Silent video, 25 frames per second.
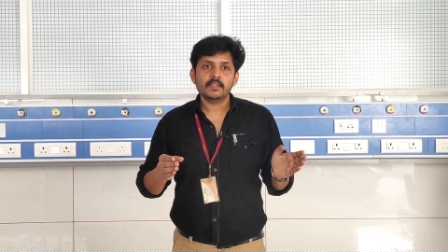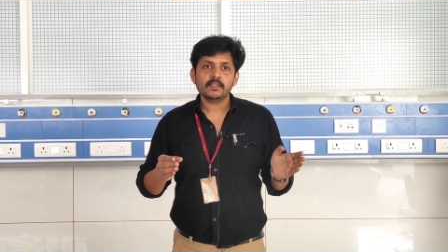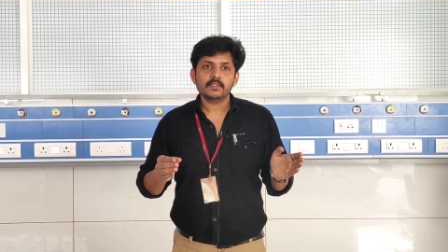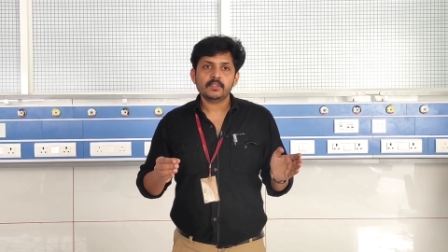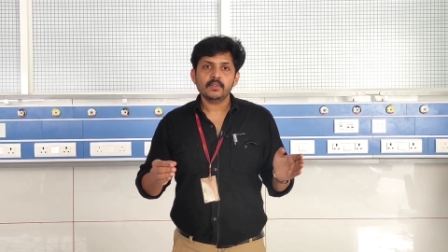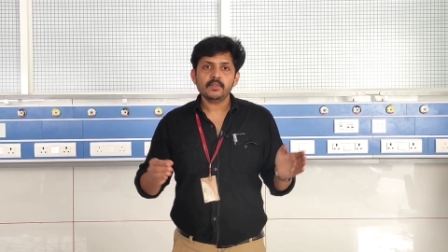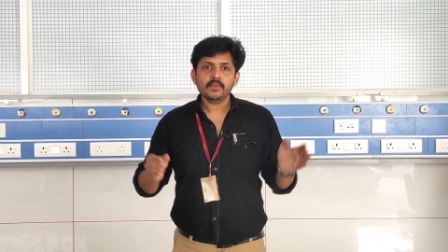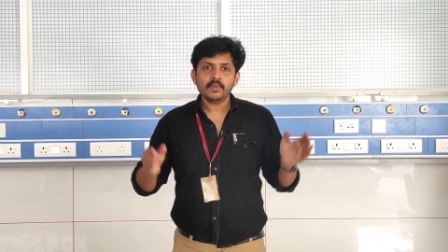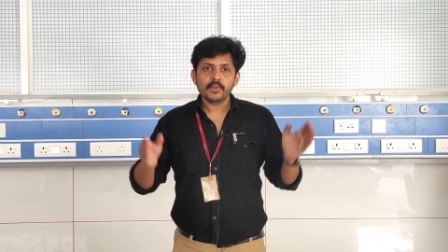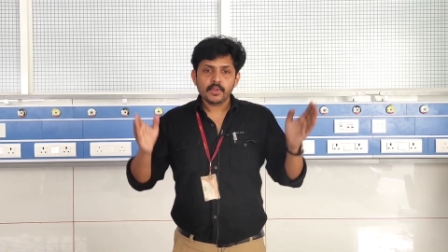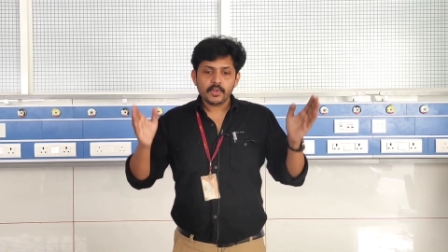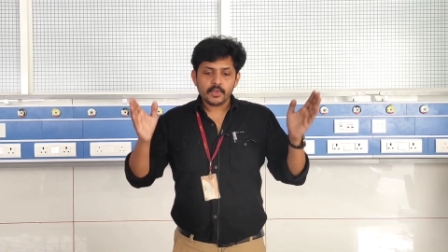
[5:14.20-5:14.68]

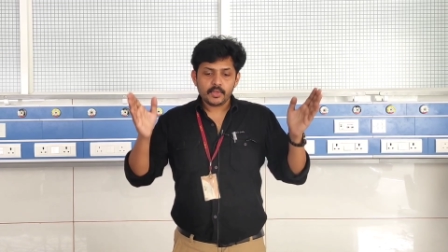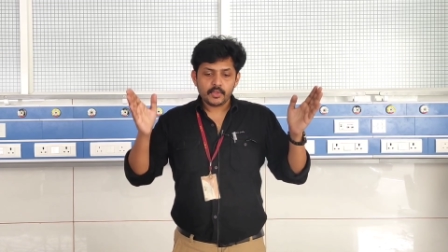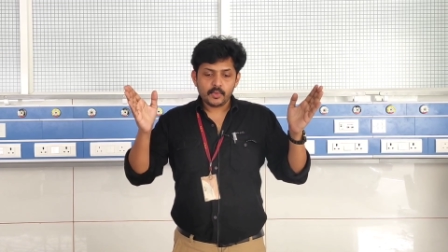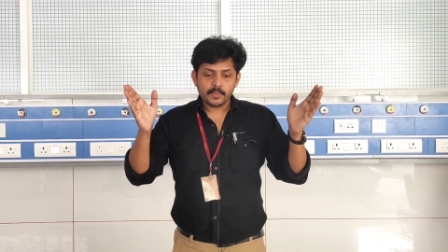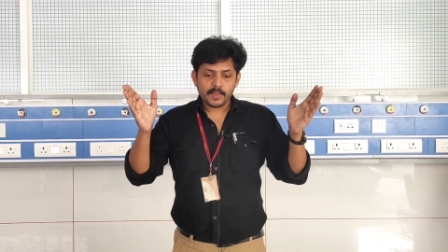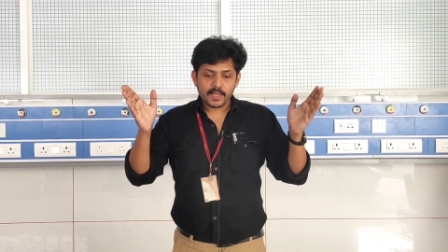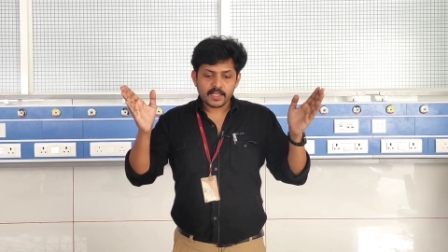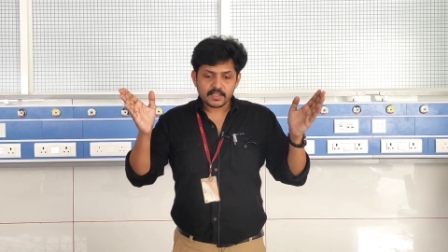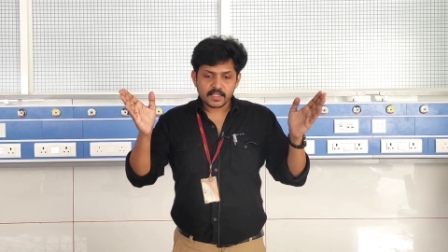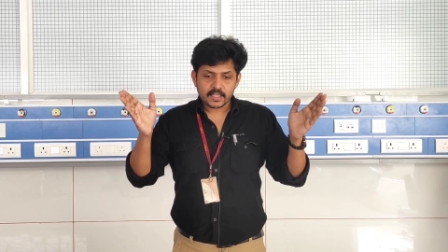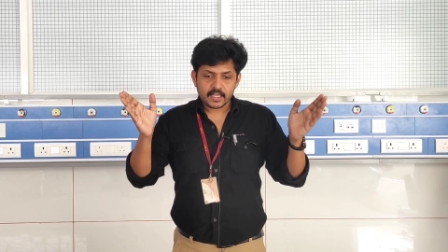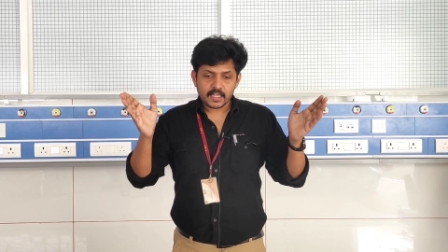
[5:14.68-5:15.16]
So,
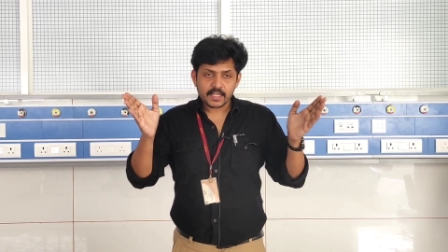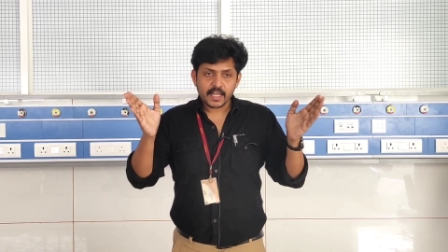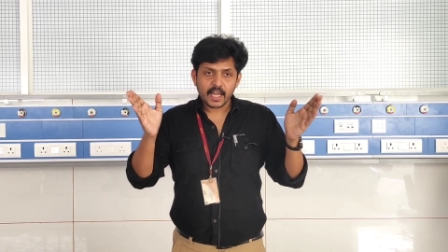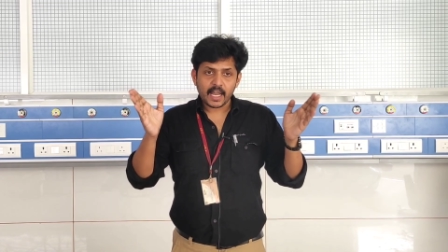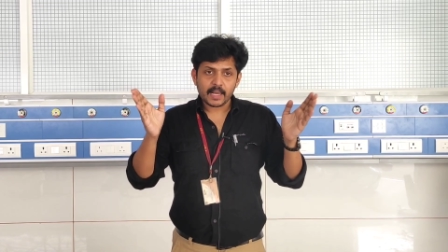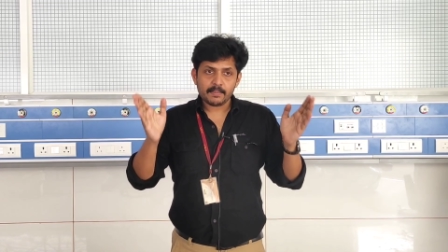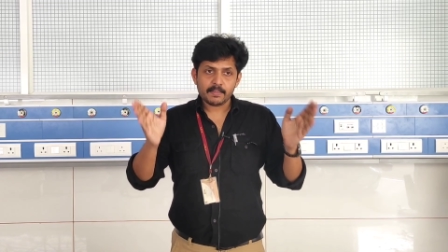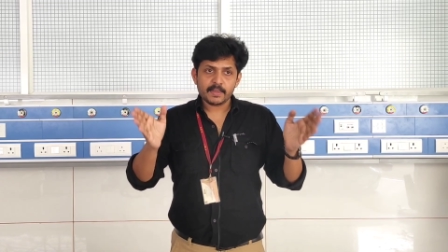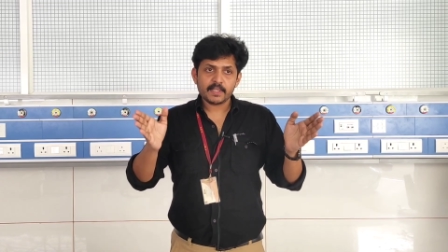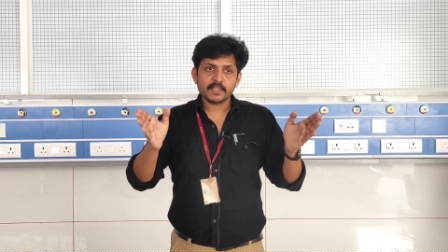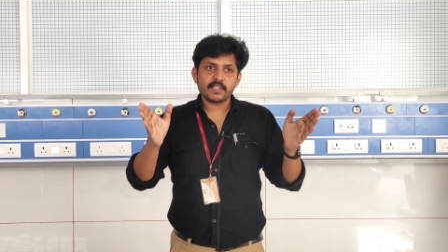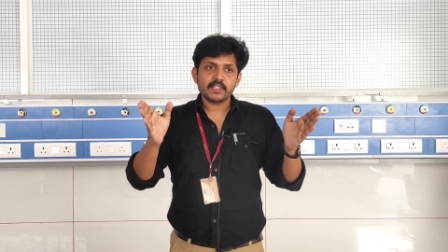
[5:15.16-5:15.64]
you basically
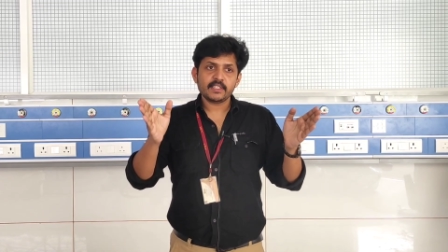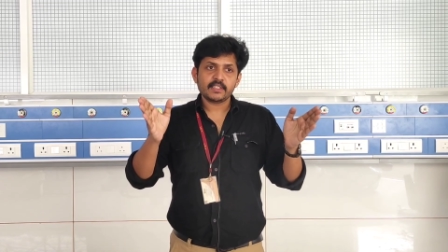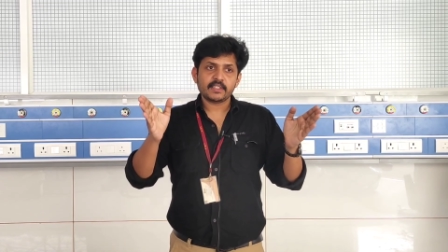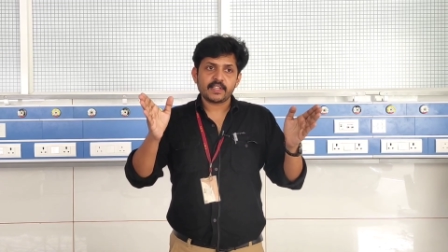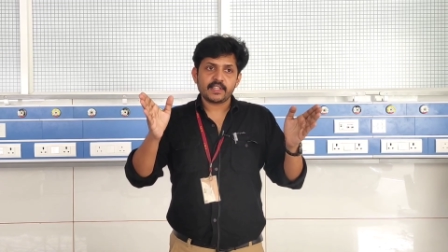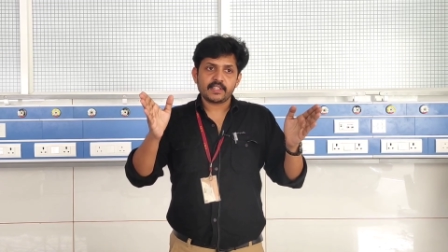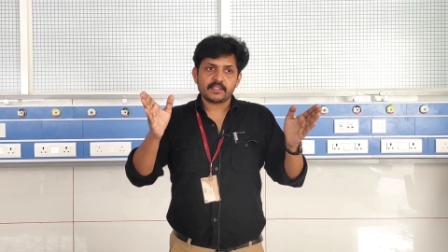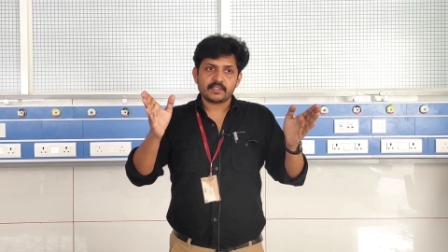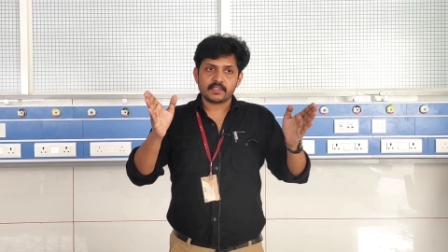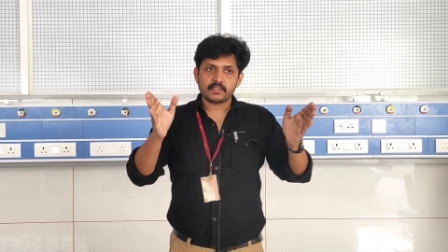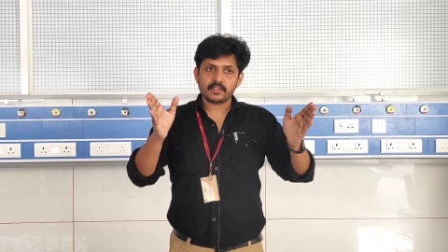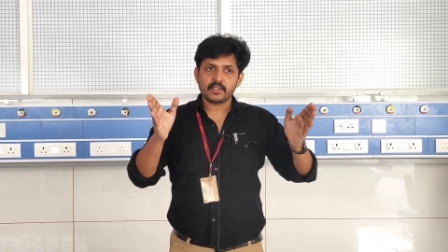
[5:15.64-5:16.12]
admit these
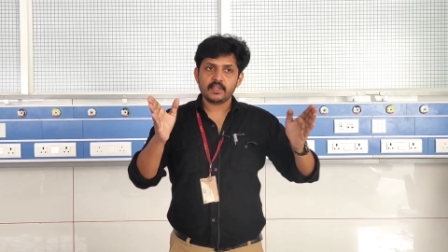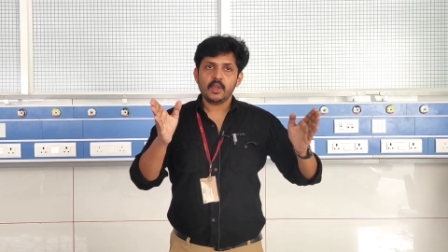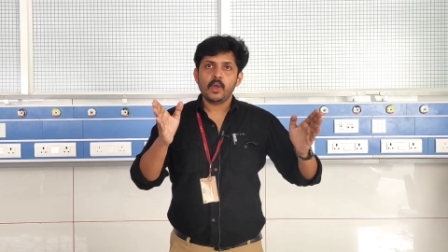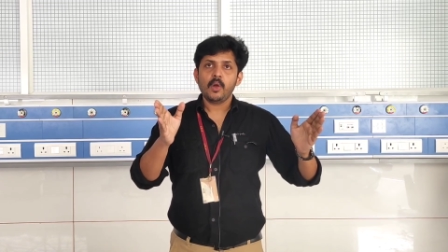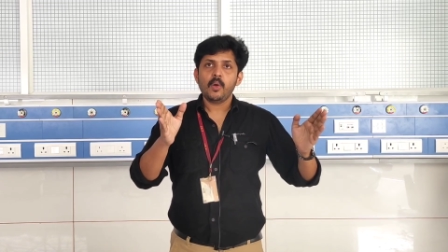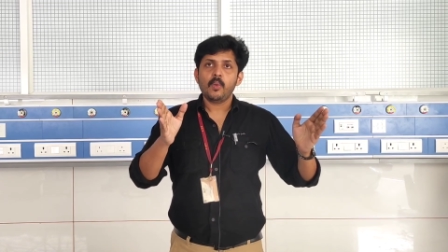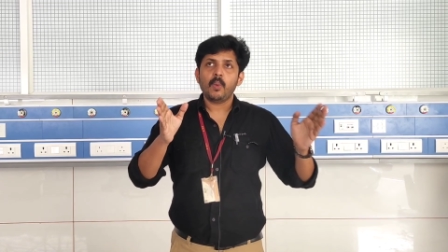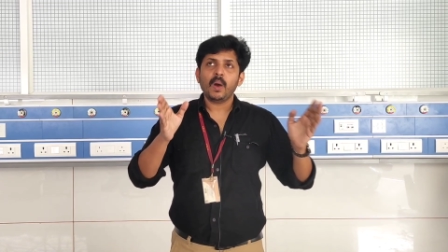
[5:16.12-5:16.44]
cases.